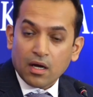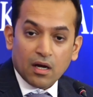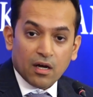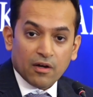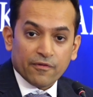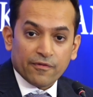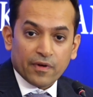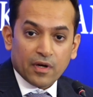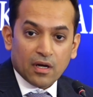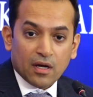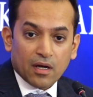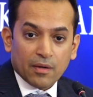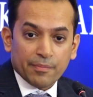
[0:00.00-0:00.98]

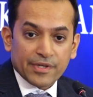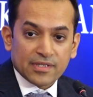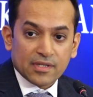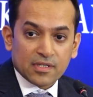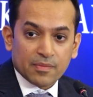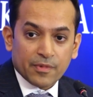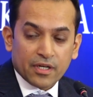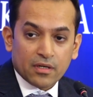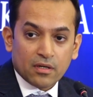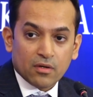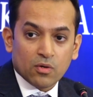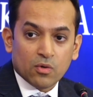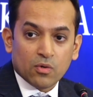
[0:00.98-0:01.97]
of businessmen